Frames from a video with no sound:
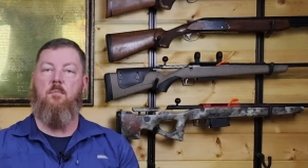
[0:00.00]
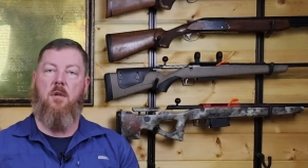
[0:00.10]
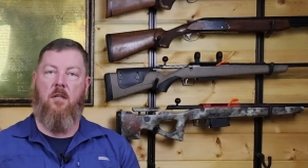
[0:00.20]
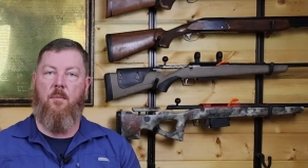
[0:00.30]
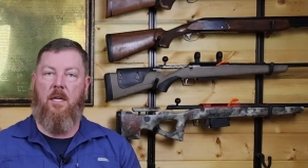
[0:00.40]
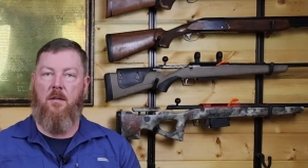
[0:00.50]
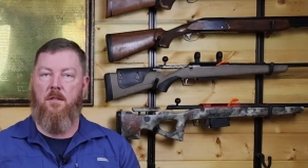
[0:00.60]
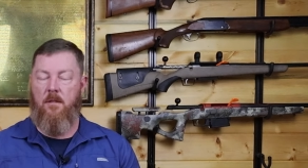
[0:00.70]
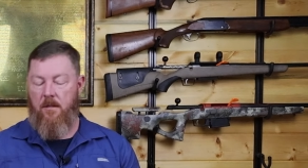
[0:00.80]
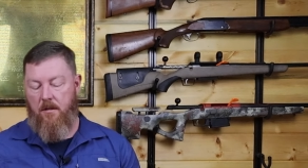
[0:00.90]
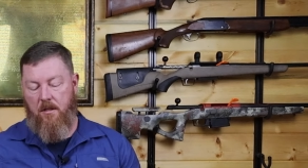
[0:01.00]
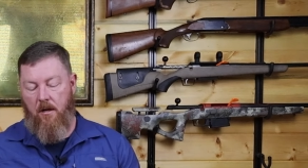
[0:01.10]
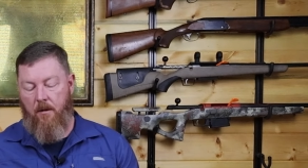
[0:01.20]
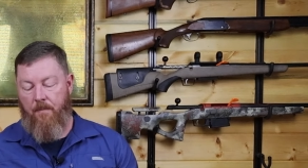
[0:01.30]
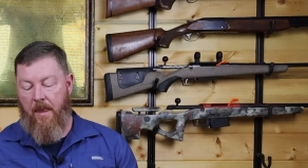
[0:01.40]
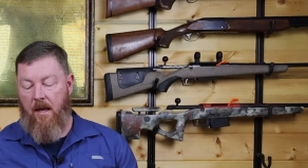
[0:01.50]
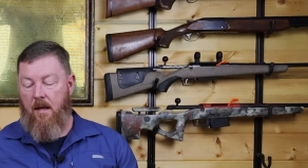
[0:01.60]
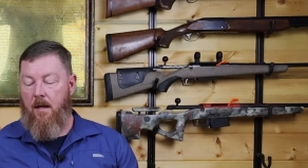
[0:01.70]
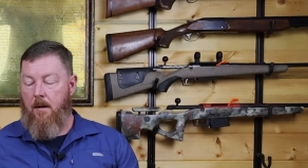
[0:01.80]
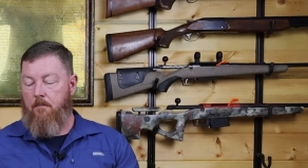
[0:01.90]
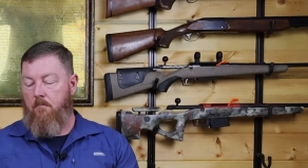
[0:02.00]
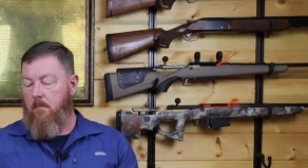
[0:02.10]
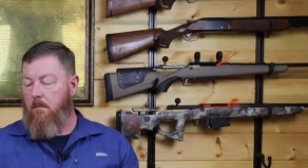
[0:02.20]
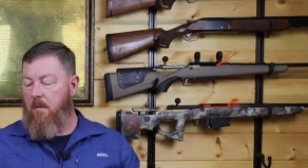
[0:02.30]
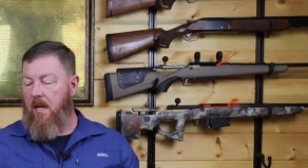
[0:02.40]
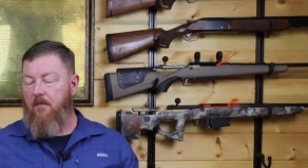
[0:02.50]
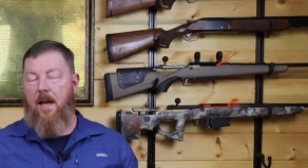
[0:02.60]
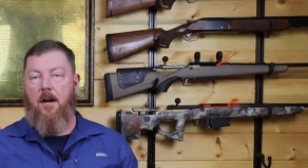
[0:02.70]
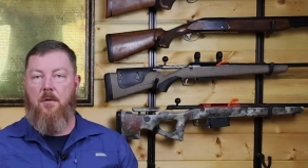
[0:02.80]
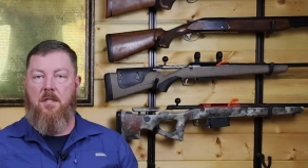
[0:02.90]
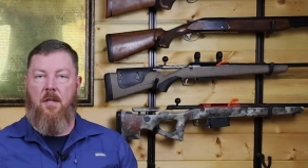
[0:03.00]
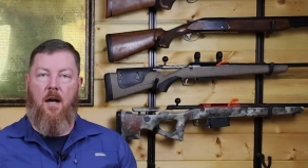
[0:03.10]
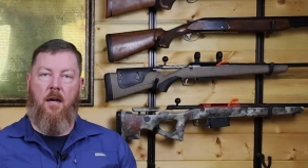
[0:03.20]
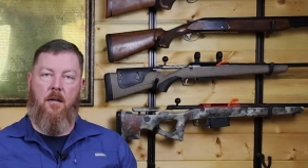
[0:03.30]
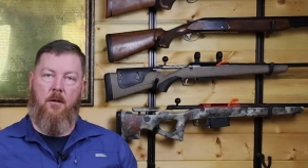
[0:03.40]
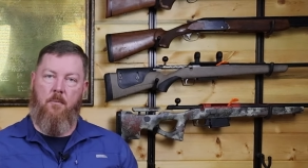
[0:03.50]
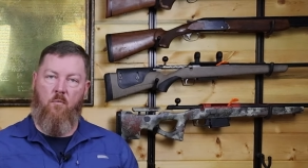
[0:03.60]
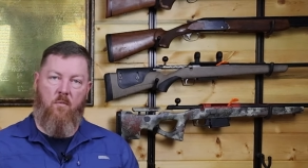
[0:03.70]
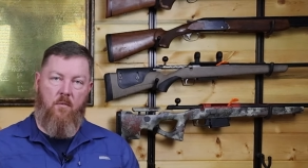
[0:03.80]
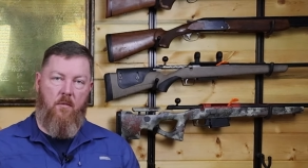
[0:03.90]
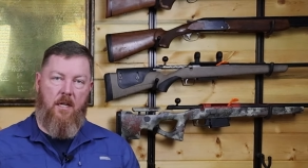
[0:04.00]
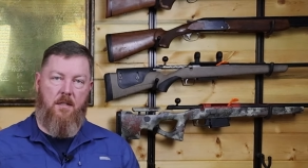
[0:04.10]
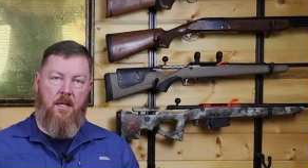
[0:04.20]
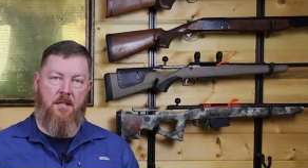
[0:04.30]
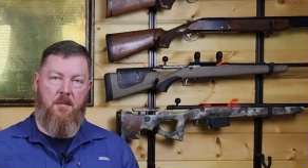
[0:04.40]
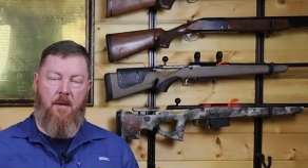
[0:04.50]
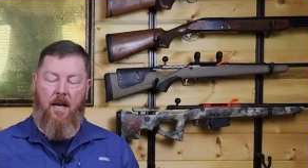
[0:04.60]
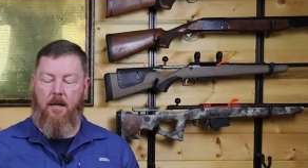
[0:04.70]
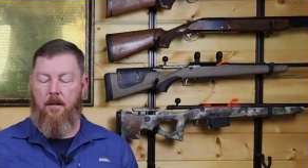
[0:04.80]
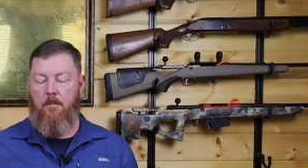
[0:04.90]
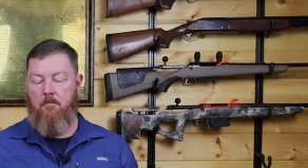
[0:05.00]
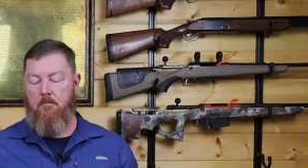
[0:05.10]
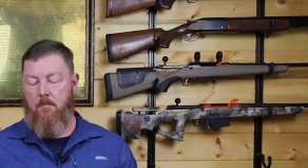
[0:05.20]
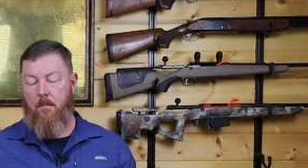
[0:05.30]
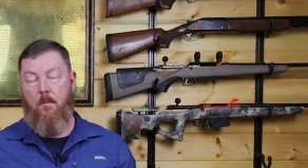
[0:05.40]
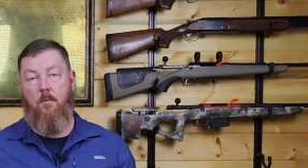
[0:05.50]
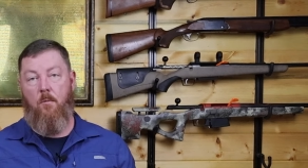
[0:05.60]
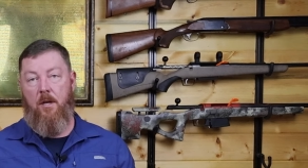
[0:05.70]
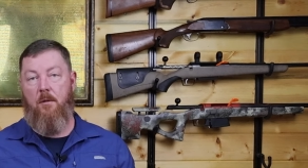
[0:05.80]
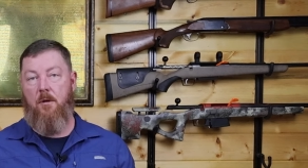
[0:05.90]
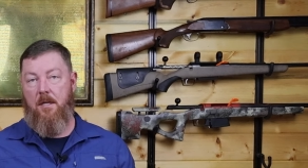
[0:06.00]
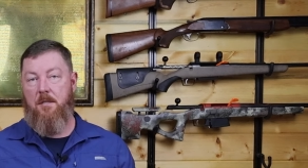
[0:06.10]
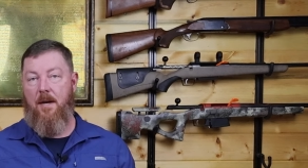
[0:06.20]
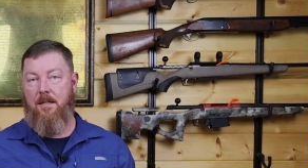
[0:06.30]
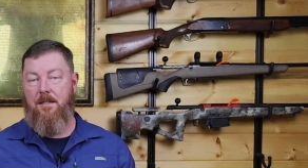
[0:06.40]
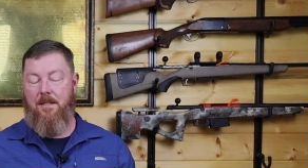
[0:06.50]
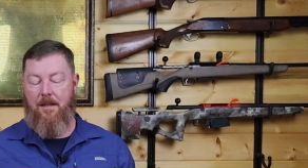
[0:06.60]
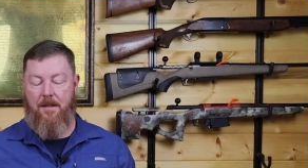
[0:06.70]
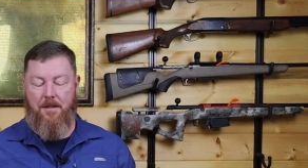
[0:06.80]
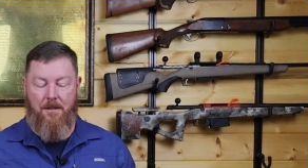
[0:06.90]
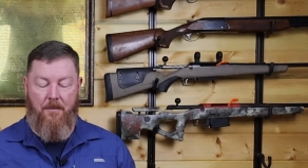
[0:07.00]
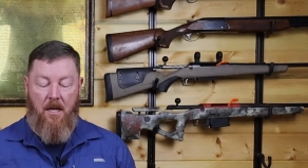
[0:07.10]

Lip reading: millimeters. So being a factory stock, it's in spec, we would expect to see this.